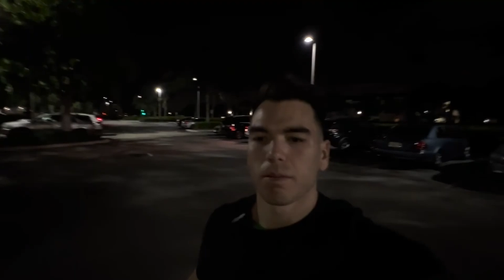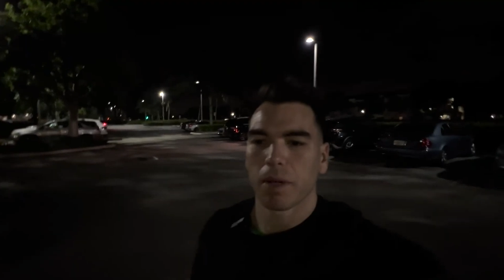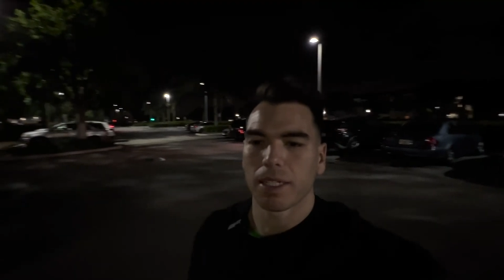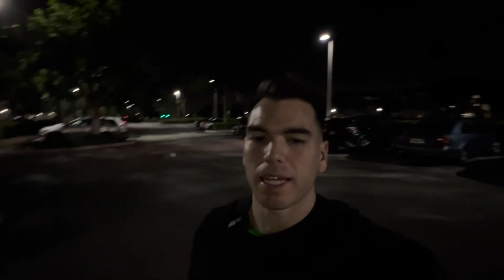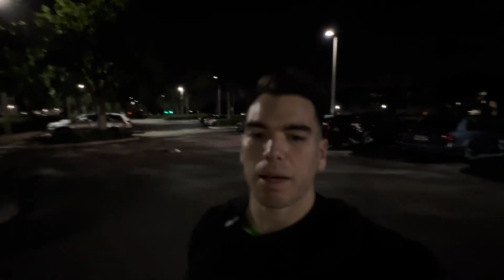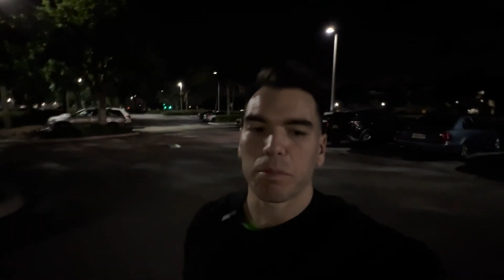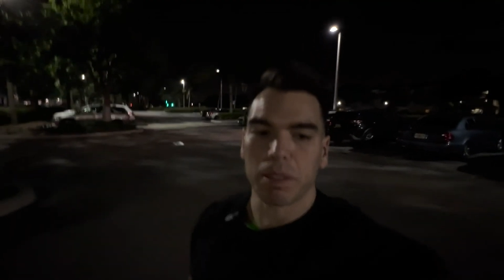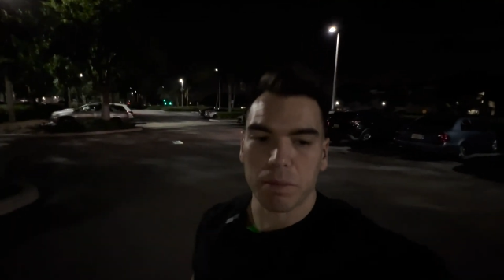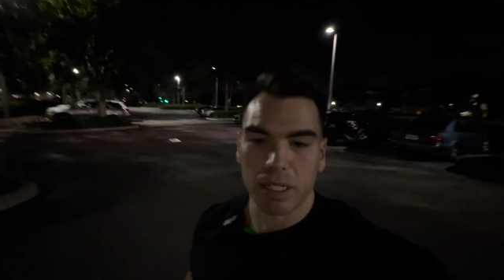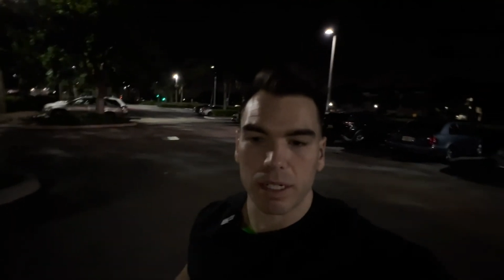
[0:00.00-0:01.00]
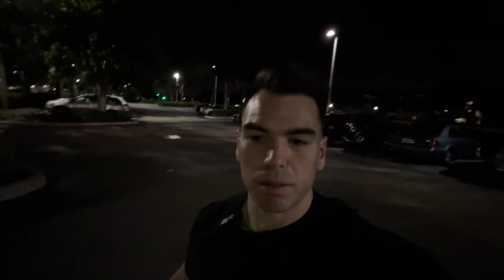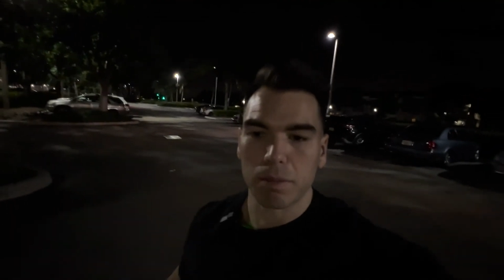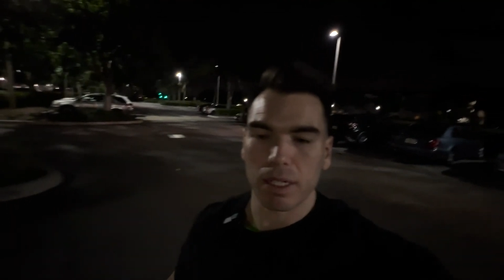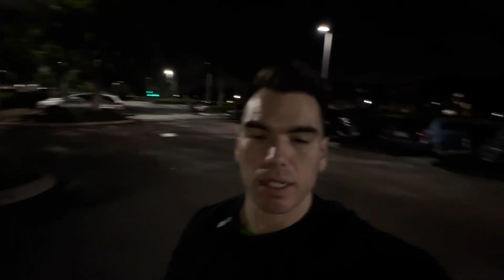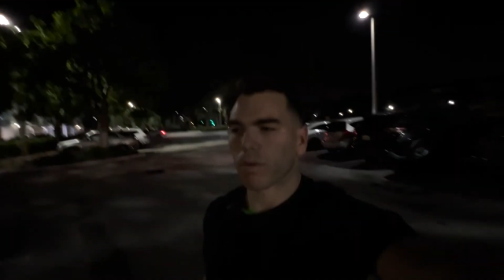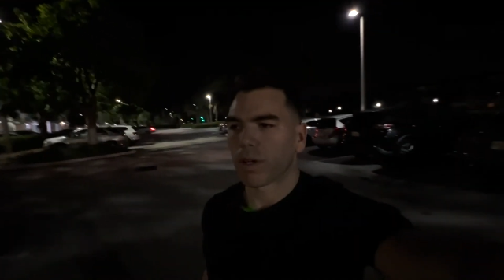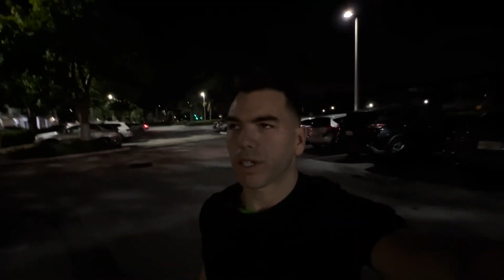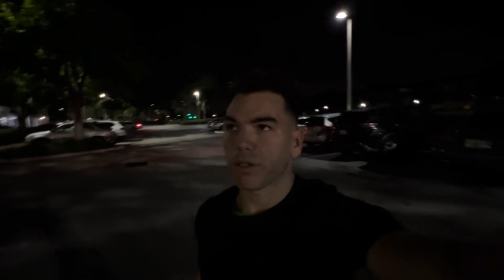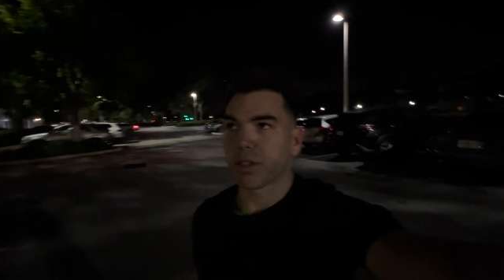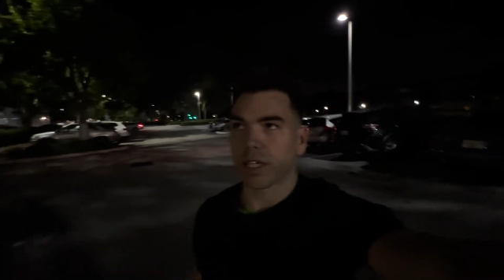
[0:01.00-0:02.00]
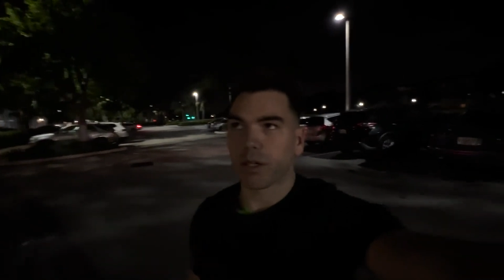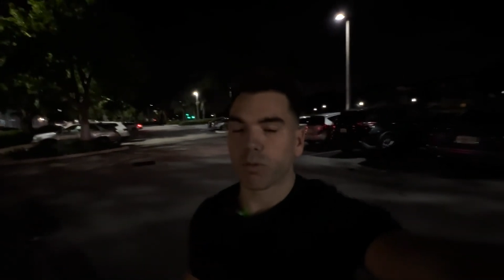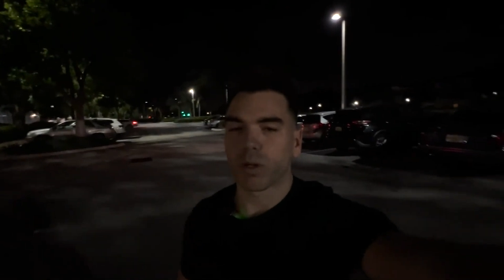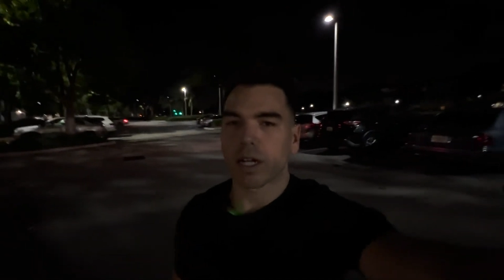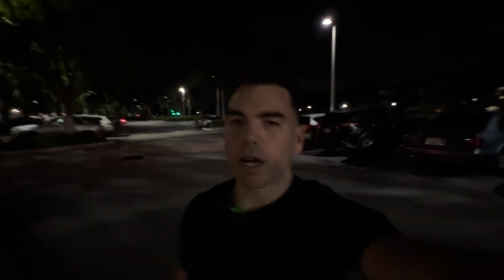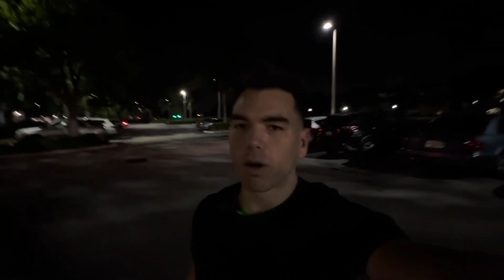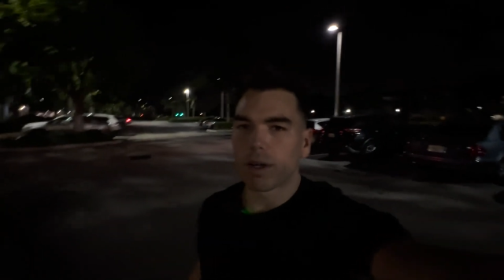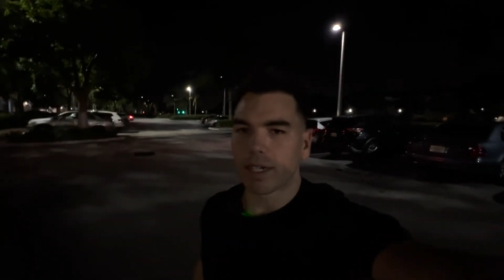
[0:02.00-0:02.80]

My dad beat me here, but where do you think we're going?